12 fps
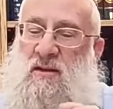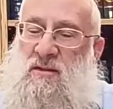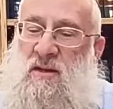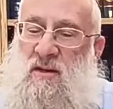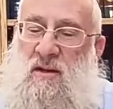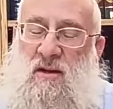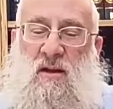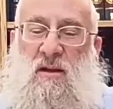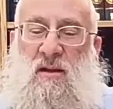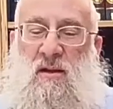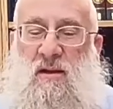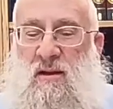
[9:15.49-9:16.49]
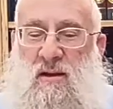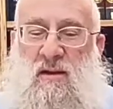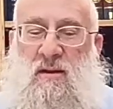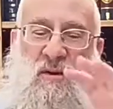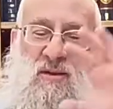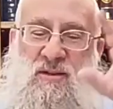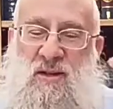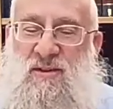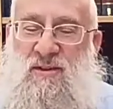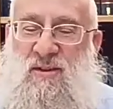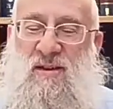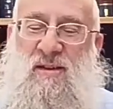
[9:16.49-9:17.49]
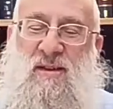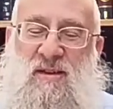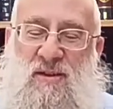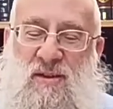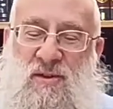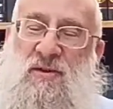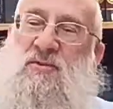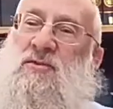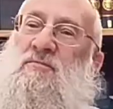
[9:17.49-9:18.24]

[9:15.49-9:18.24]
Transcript: said, my sentence right, that the Jewish